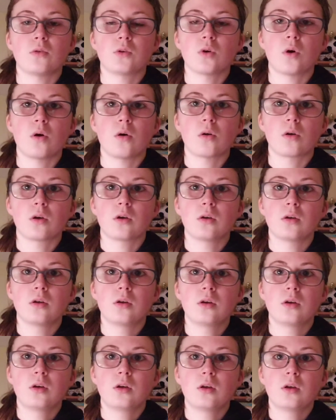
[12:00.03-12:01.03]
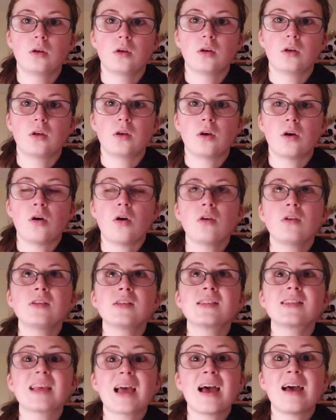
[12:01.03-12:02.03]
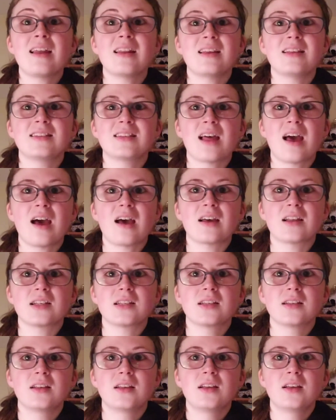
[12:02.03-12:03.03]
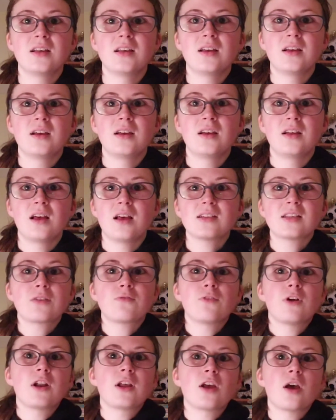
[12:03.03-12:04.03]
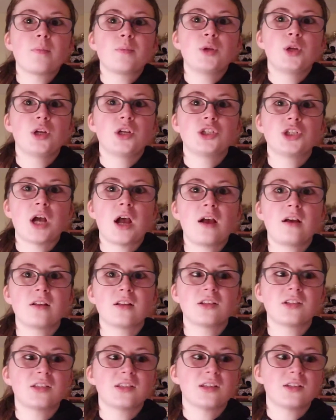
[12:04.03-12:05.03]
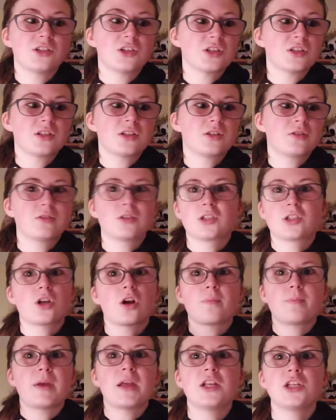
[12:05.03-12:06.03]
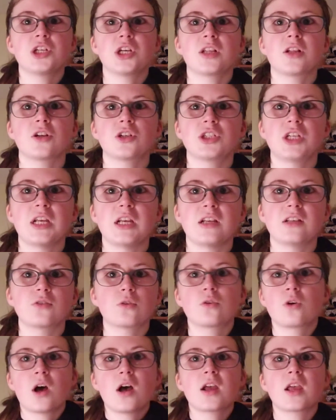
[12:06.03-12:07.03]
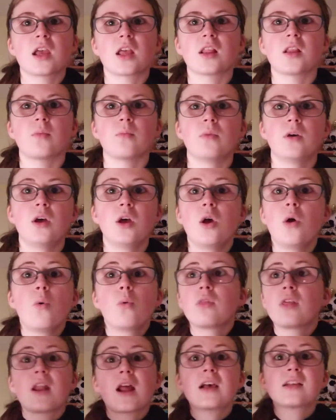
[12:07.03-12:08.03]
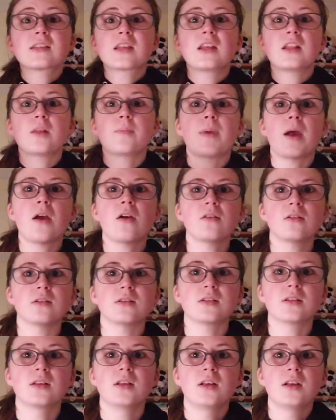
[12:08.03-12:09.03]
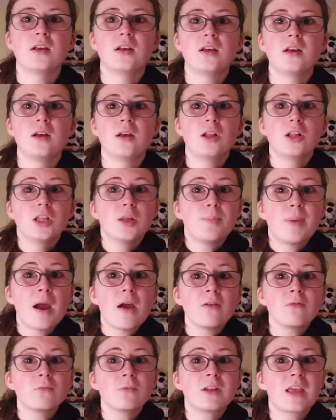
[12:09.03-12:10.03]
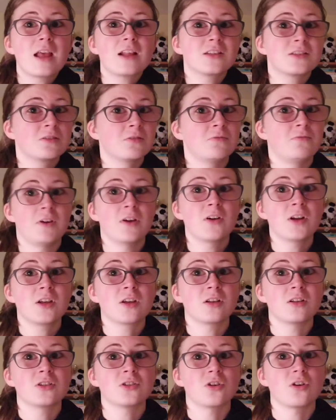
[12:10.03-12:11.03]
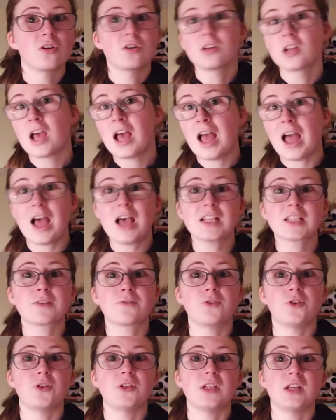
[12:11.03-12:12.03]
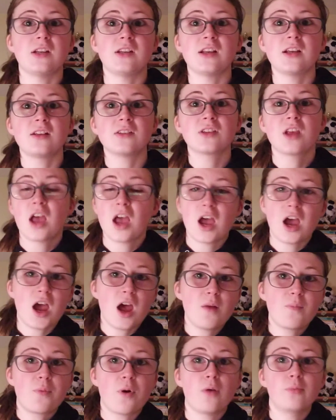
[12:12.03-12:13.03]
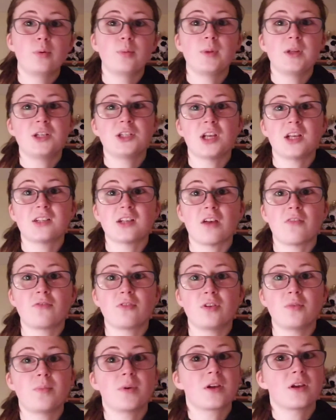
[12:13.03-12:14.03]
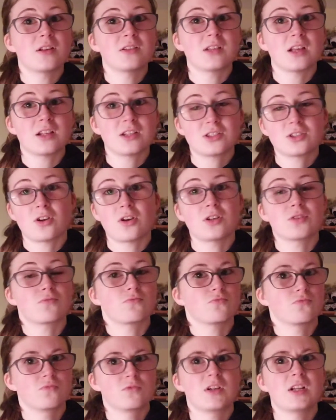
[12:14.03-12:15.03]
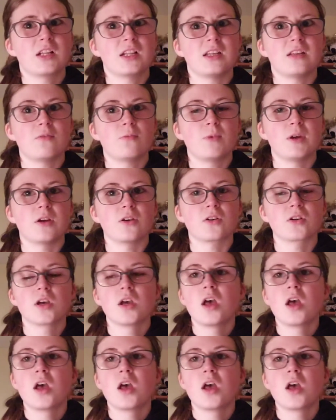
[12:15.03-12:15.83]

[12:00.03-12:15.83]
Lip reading: dog? How sad is that? That's like running up to a child and just start pinching their cheeks or hugging them without asking the parent. The parent would get severely concerned, ask for your details, and probably chase after you because that sounds really weird.